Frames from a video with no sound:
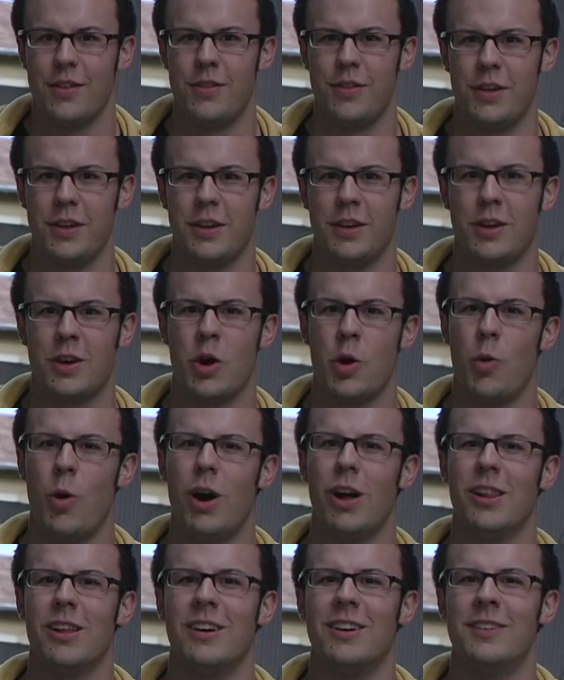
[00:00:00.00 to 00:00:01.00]
The
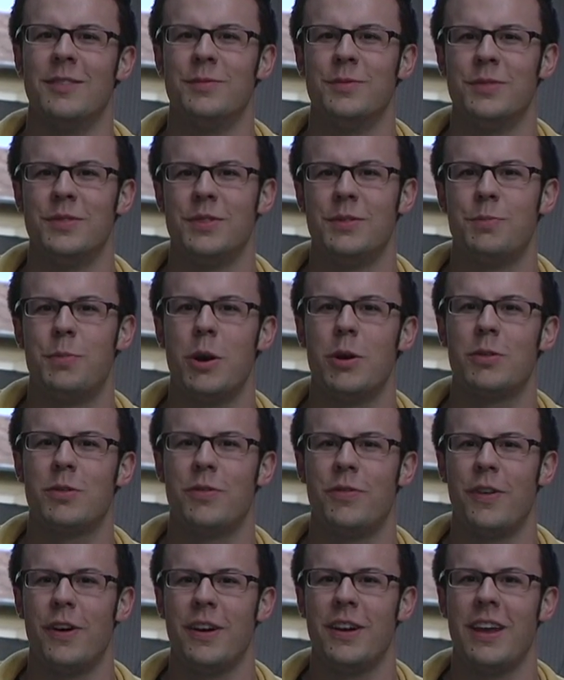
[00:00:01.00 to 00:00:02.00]
koala poked
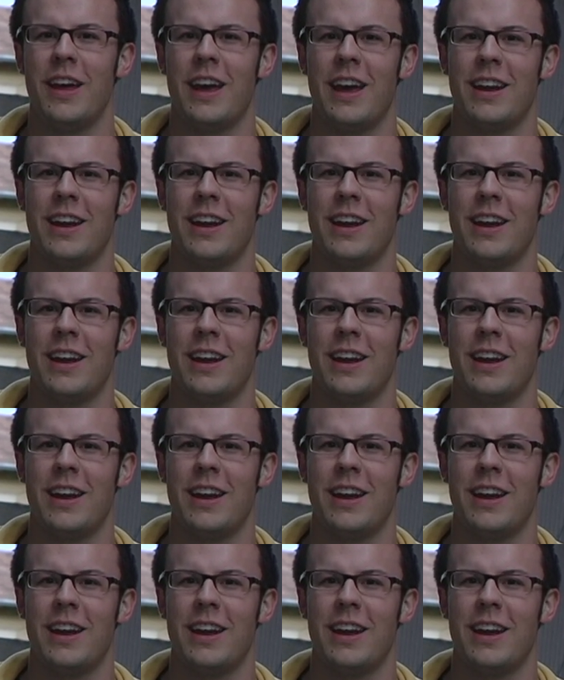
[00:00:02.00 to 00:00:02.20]
fun